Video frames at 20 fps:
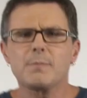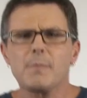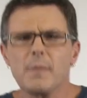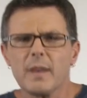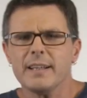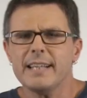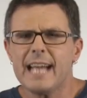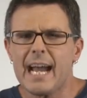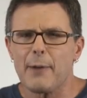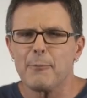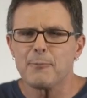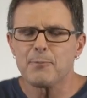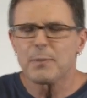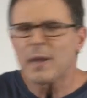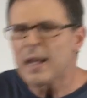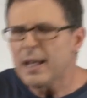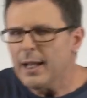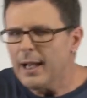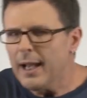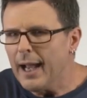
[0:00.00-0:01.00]
Now,
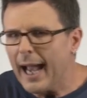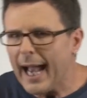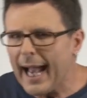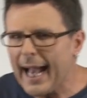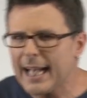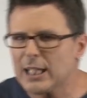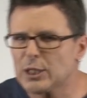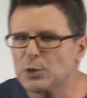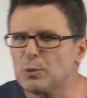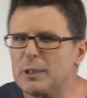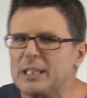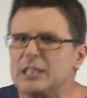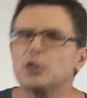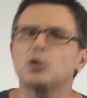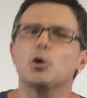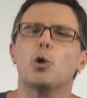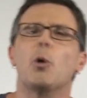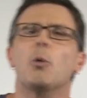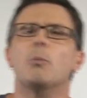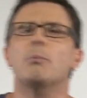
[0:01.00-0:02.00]
As we
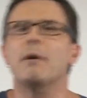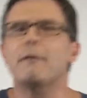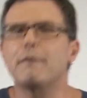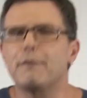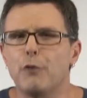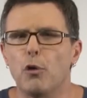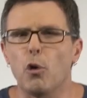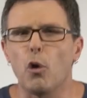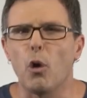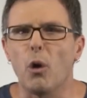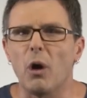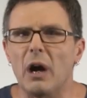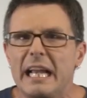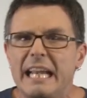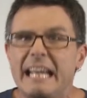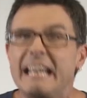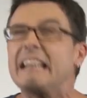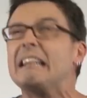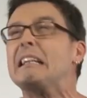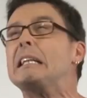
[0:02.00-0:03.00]
saw before
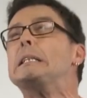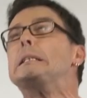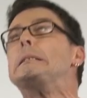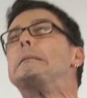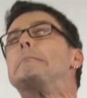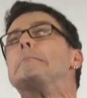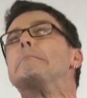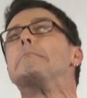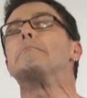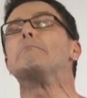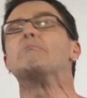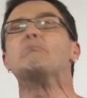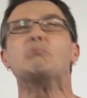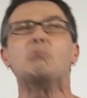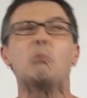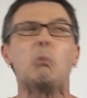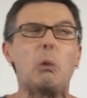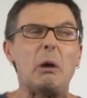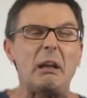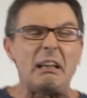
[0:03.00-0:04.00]
in
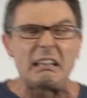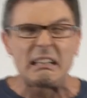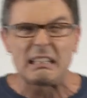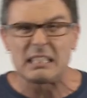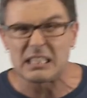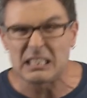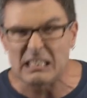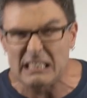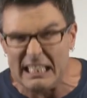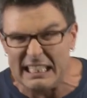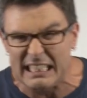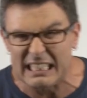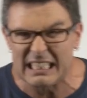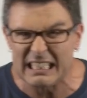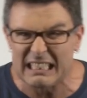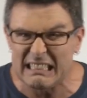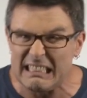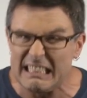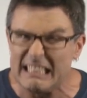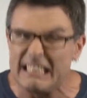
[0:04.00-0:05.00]
week
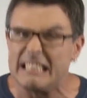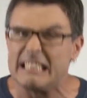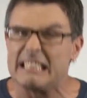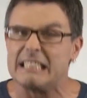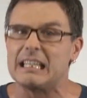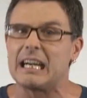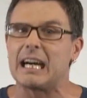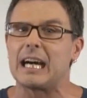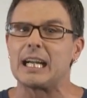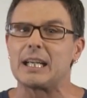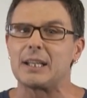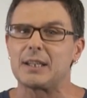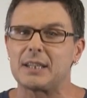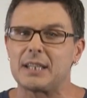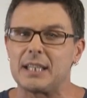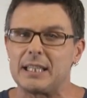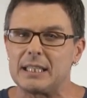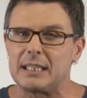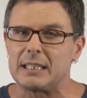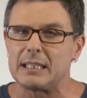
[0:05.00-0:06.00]
16, I
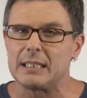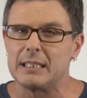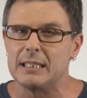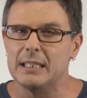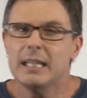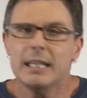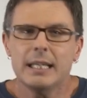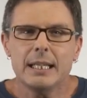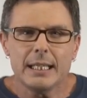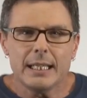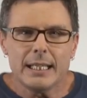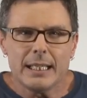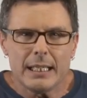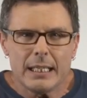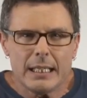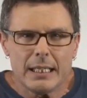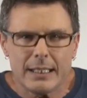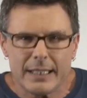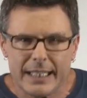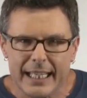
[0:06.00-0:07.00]
think,
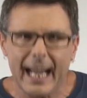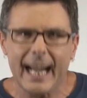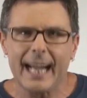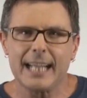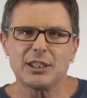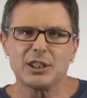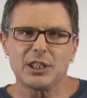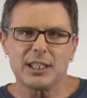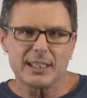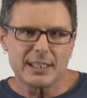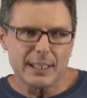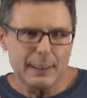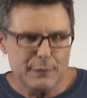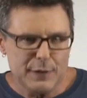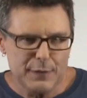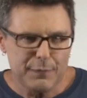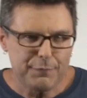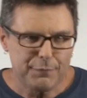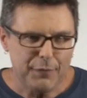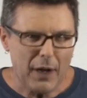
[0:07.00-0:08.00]
the adjectives
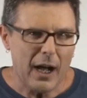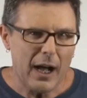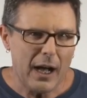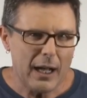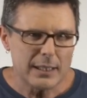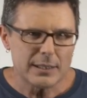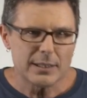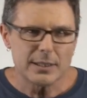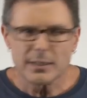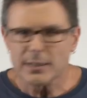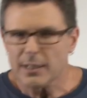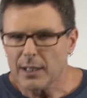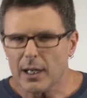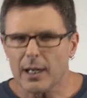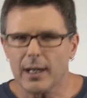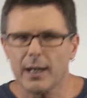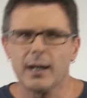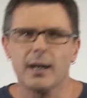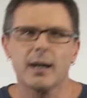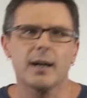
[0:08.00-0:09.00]
fast,
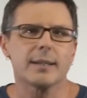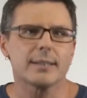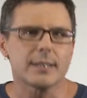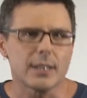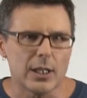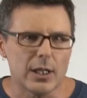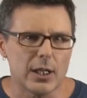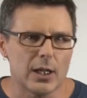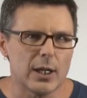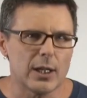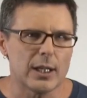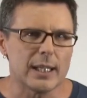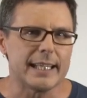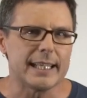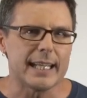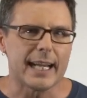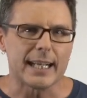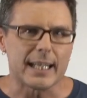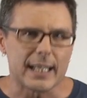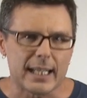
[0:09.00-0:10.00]
hard, early
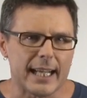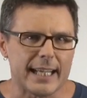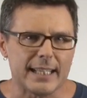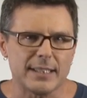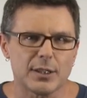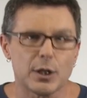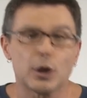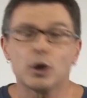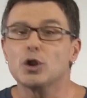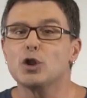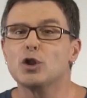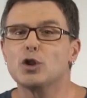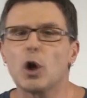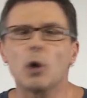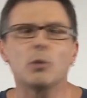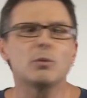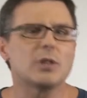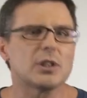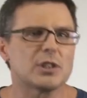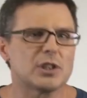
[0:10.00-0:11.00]
and late
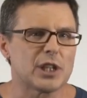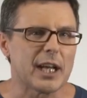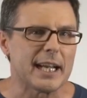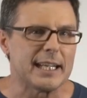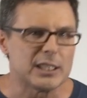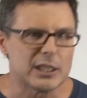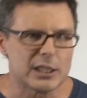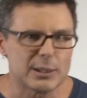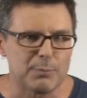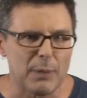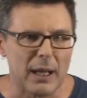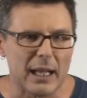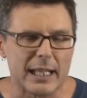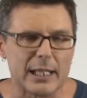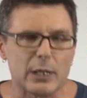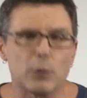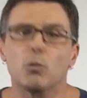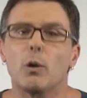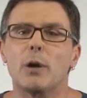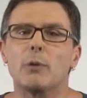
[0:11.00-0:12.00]
don't change
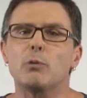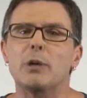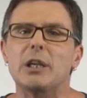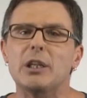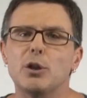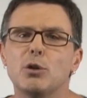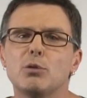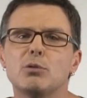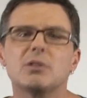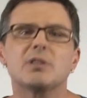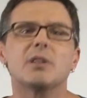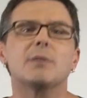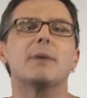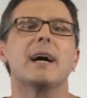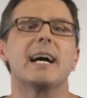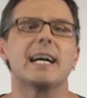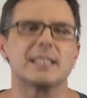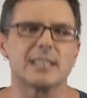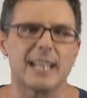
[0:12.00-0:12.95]
spelling when we use them as